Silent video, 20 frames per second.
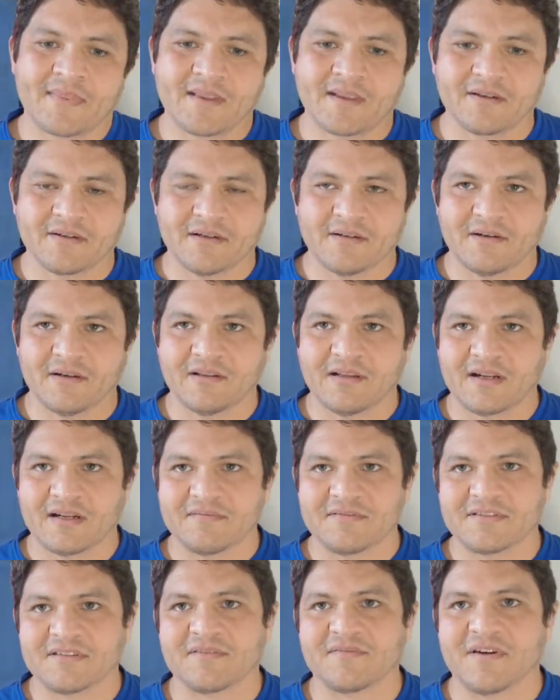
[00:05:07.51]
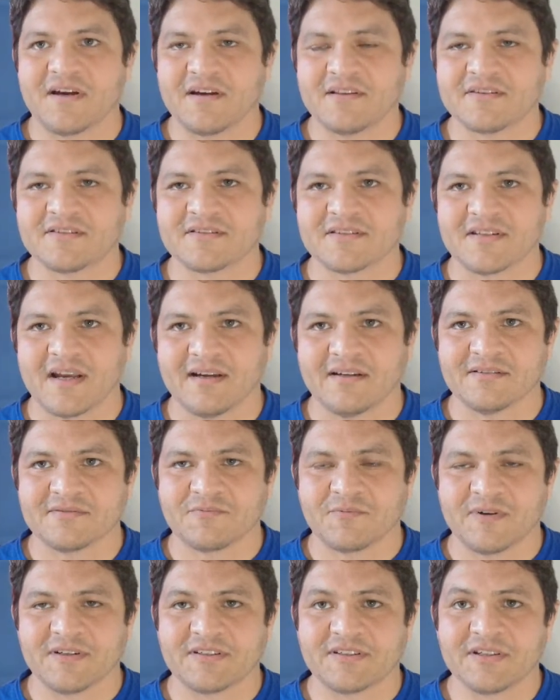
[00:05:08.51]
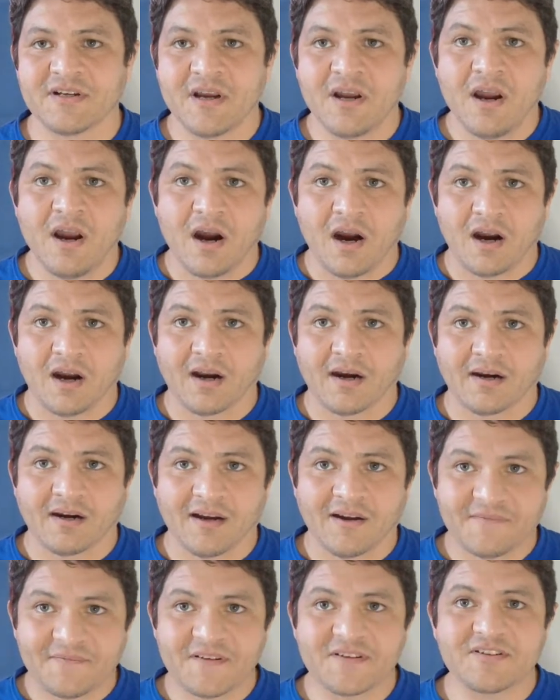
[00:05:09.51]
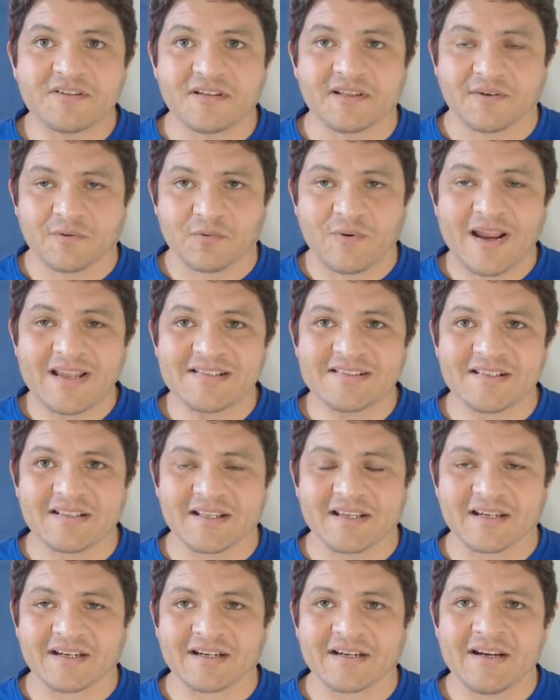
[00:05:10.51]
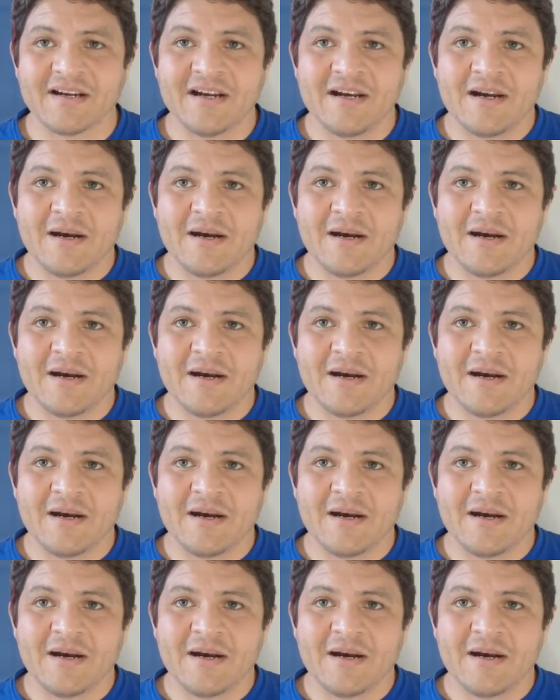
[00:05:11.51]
lot of these different other styles, which are officially wrestling,